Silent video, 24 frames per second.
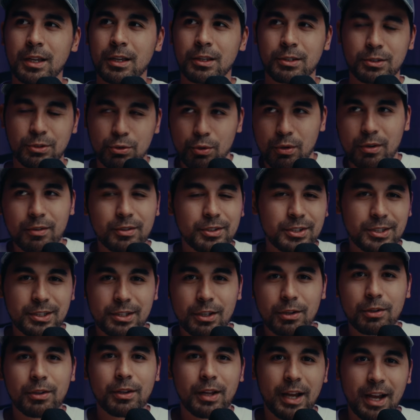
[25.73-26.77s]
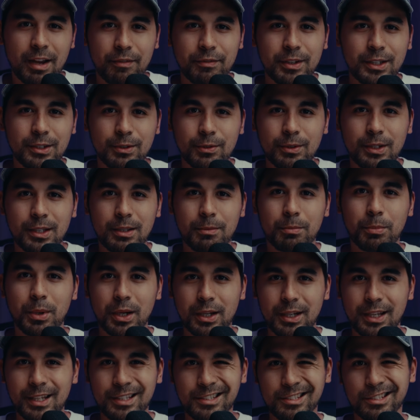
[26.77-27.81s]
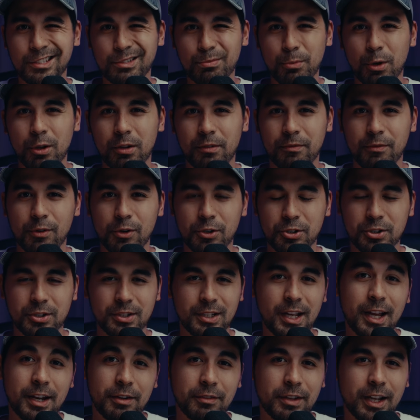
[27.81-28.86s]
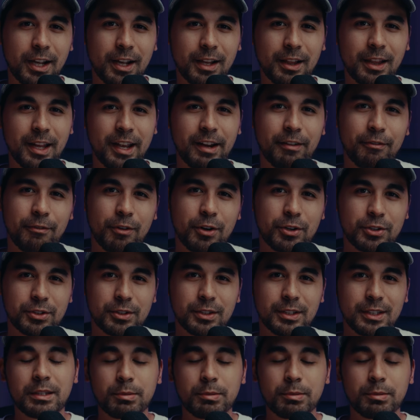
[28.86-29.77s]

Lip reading: sort of still heavy duty, but it's a smaller version, kind of like a light version.